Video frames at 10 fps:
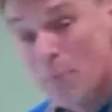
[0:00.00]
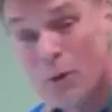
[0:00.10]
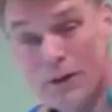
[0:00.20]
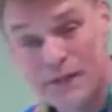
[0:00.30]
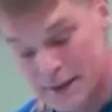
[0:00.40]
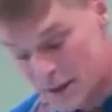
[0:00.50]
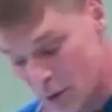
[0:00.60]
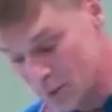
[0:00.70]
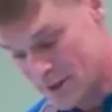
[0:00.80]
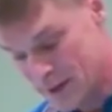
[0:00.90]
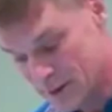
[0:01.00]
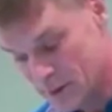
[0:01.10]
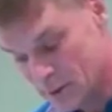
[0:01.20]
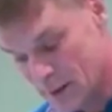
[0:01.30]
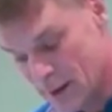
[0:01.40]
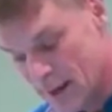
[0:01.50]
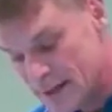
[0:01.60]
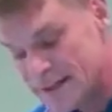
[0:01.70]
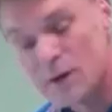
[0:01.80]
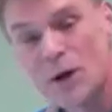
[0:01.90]
but what they don't tell you
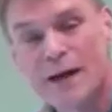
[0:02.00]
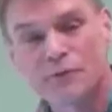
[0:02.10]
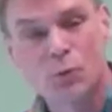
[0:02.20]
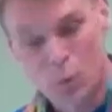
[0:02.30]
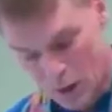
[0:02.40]
is that you have to